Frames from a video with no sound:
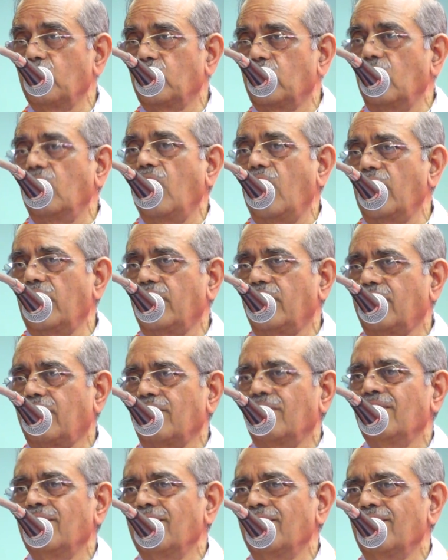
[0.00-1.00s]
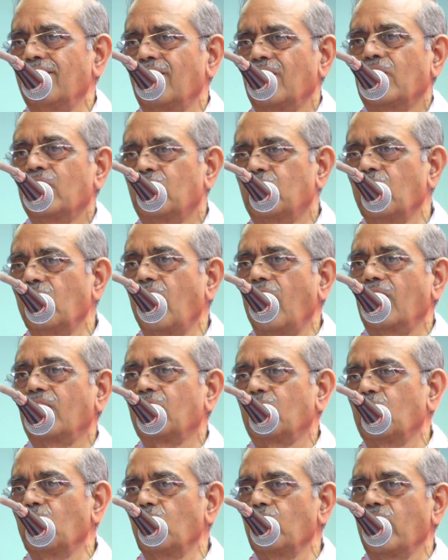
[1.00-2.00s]
do
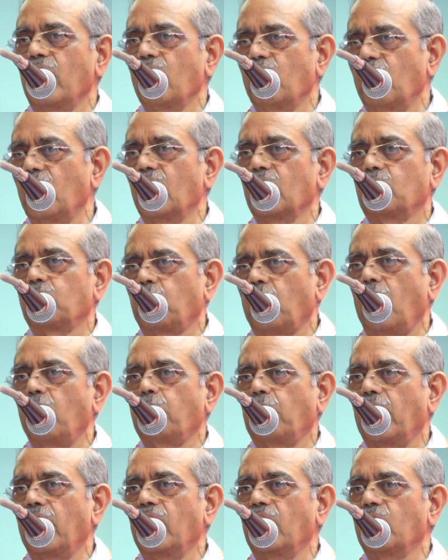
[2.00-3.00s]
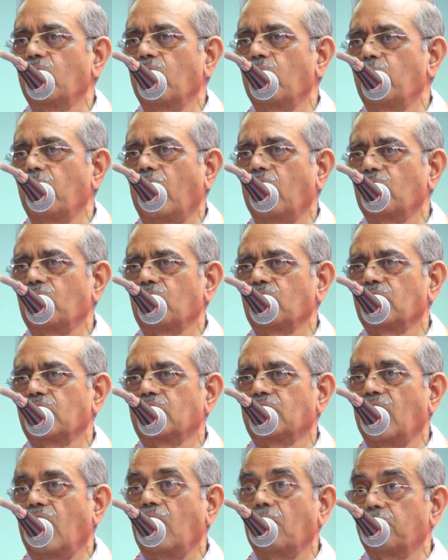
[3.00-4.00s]
not do your work properly, you will be out of
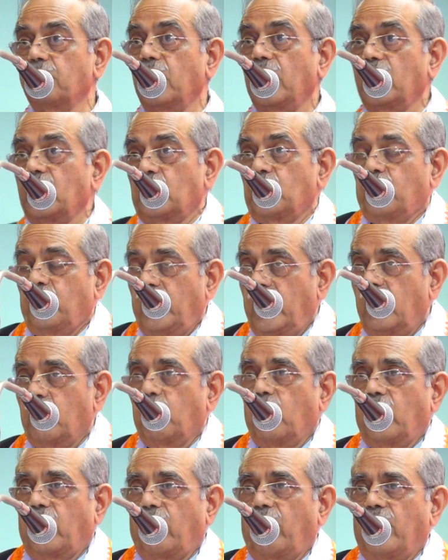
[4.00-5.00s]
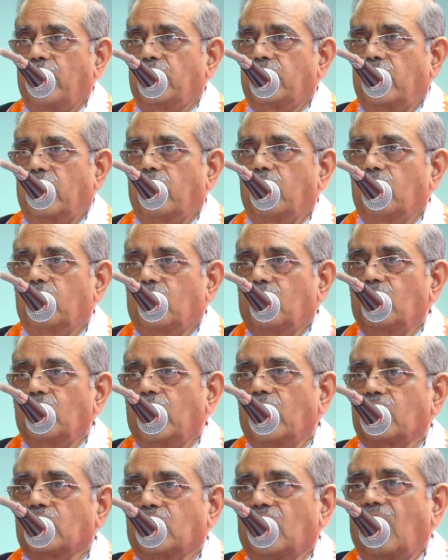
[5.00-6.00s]
the job. That is fear motivation. You do
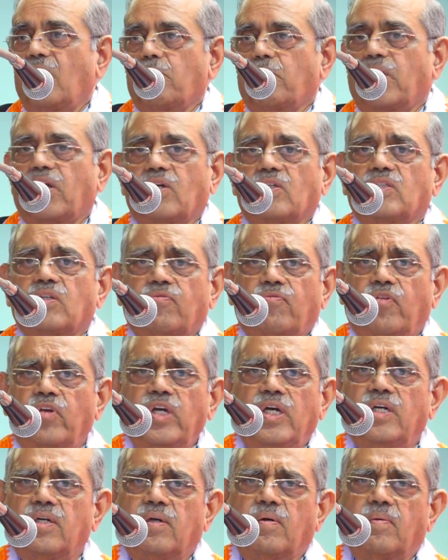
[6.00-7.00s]
your job because of fear.